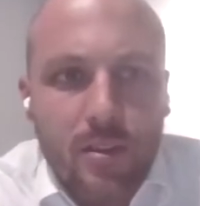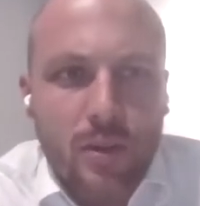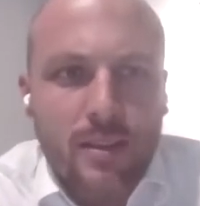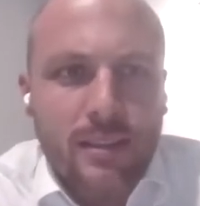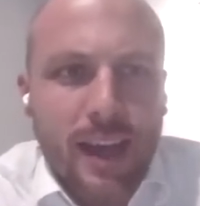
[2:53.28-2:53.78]
So
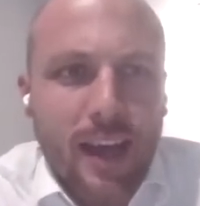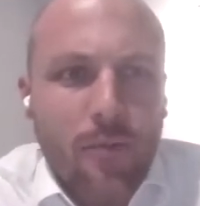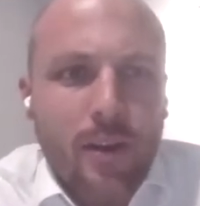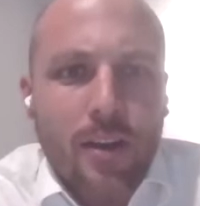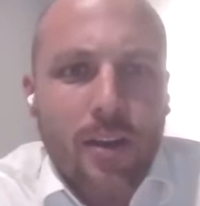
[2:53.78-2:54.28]
when
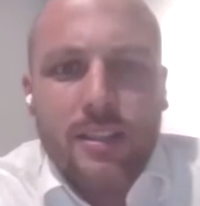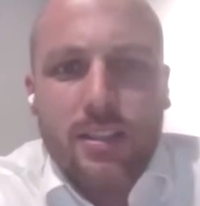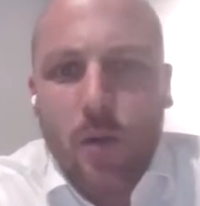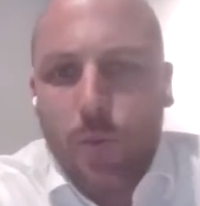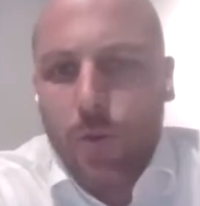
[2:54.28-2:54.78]
Rio
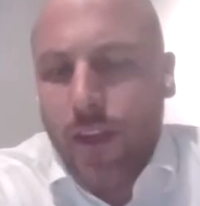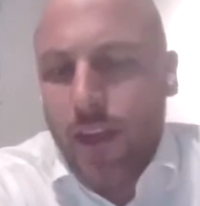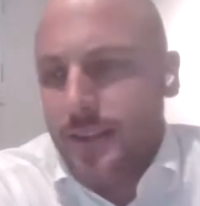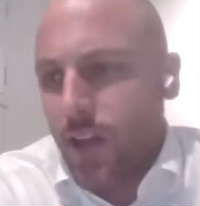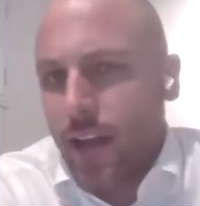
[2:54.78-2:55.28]
Tinto put
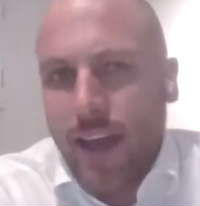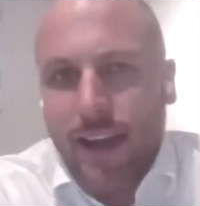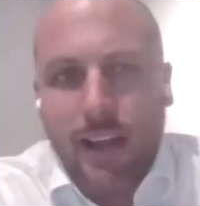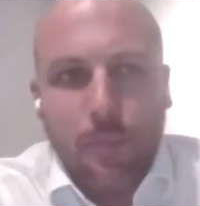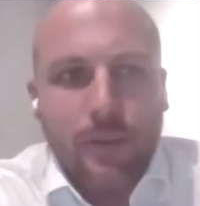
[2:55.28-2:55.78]
that slide
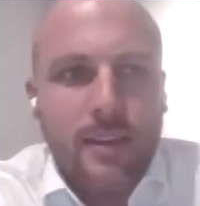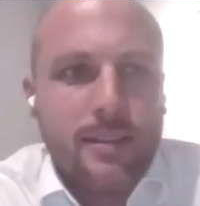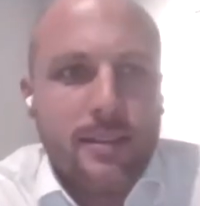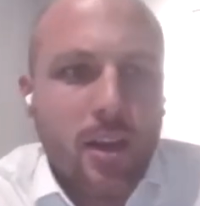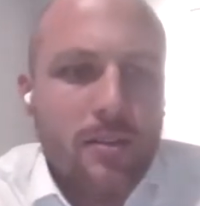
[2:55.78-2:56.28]
out a couple of
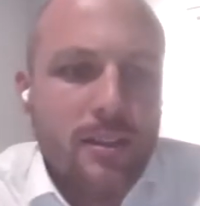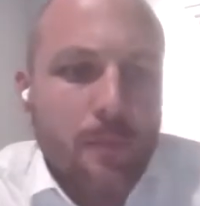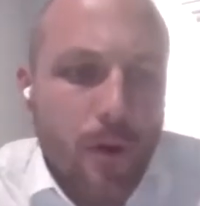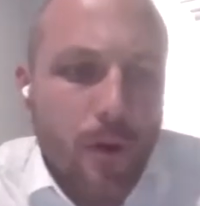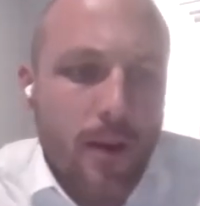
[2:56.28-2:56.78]
years ago,
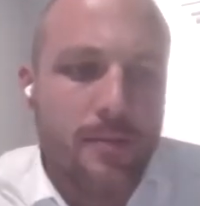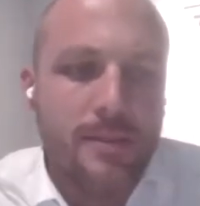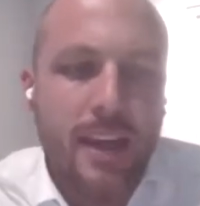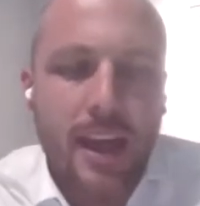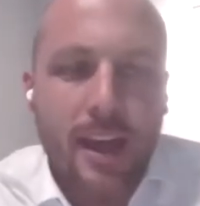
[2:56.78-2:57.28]
tin price
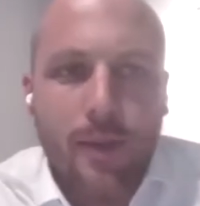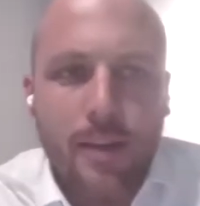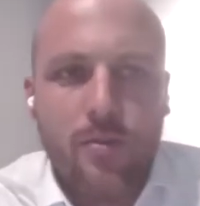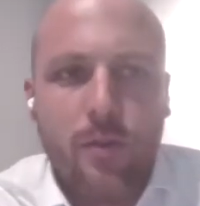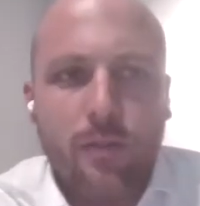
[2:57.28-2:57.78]
was down
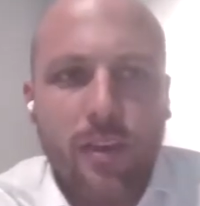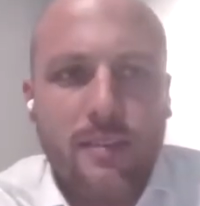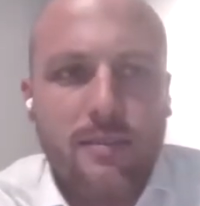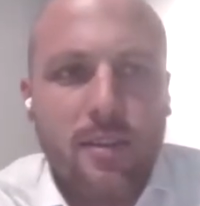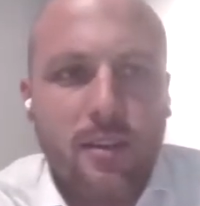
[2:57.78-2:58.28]
about
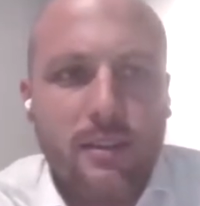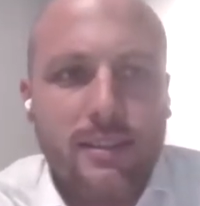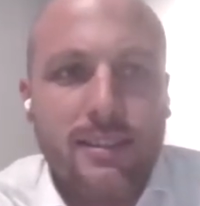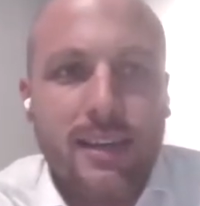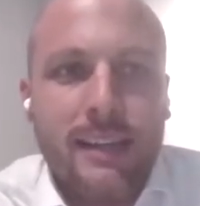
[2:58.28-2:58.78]
$12,000
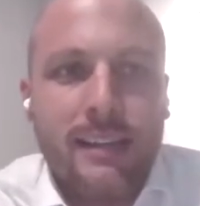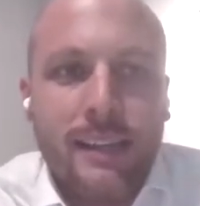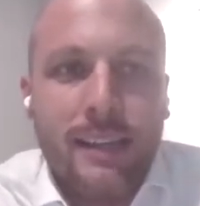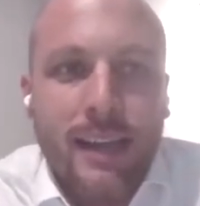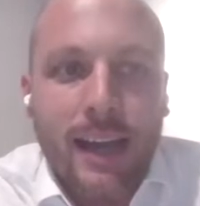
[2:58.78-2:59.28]
a tonne.
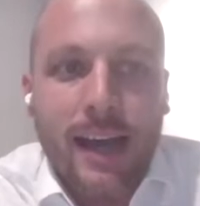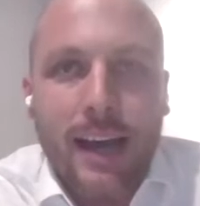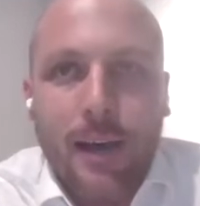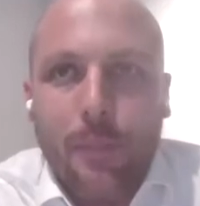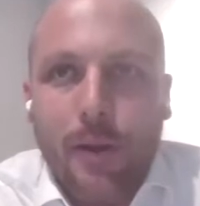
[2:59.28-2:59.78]

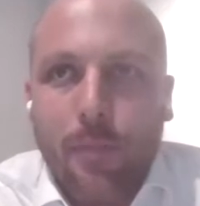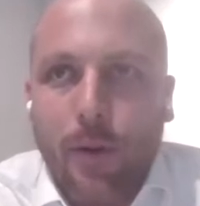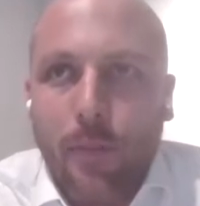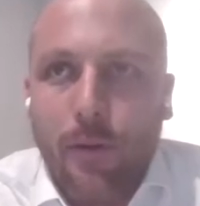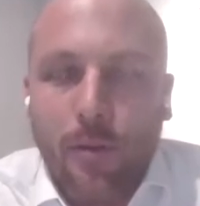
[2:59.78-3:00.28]
People
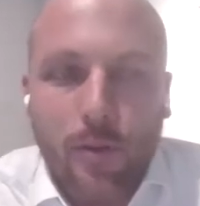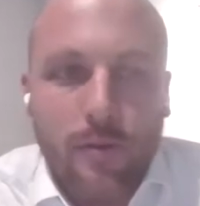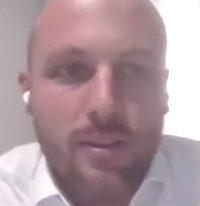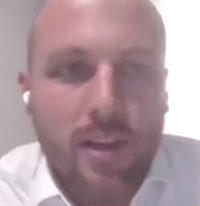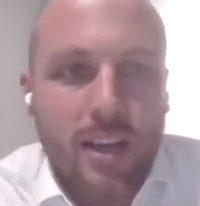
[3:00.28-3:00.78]
probably thought it
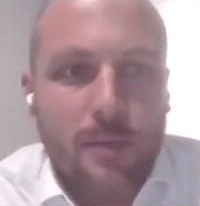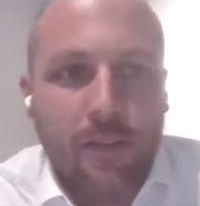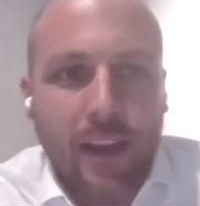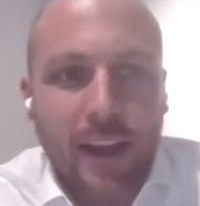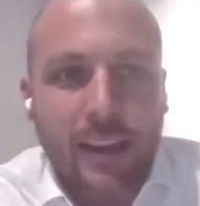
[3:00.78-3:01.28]
was a nice bit
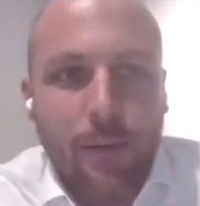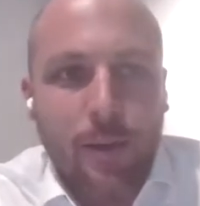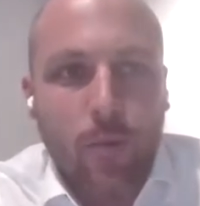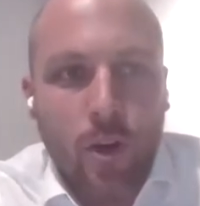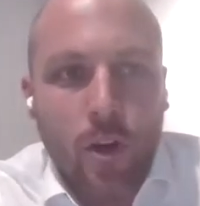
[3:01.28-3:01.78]
of
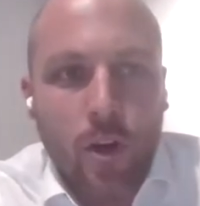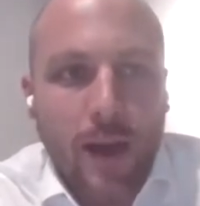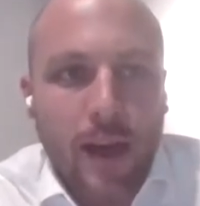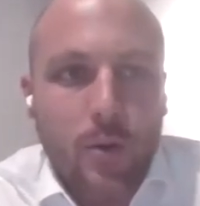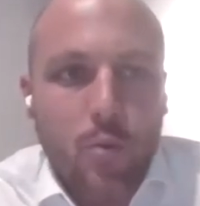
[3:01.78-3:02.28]
academic work,
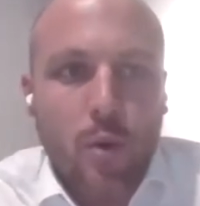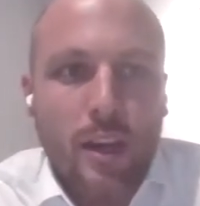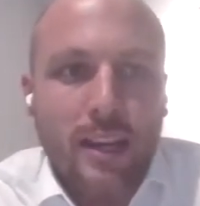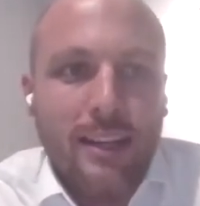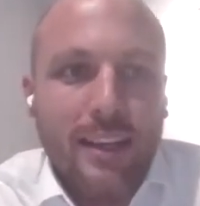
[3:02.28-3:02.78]
but
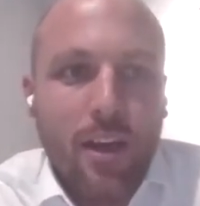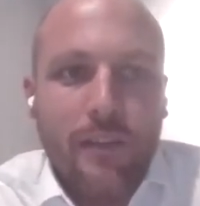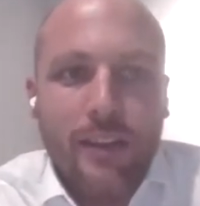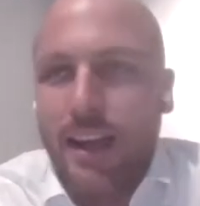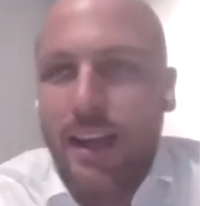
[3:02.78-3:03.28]
really
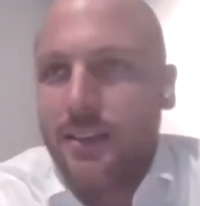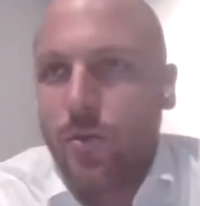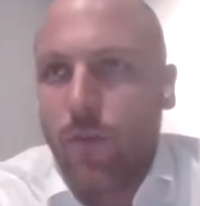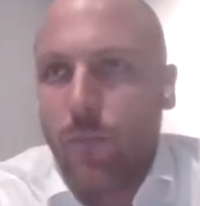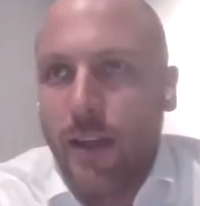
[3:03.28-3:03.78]
over the last
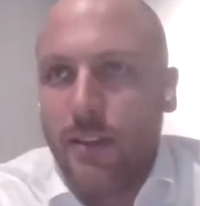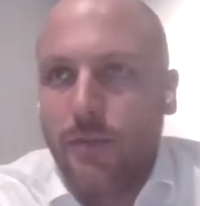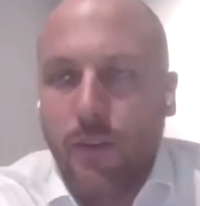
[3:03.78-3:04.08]
12 months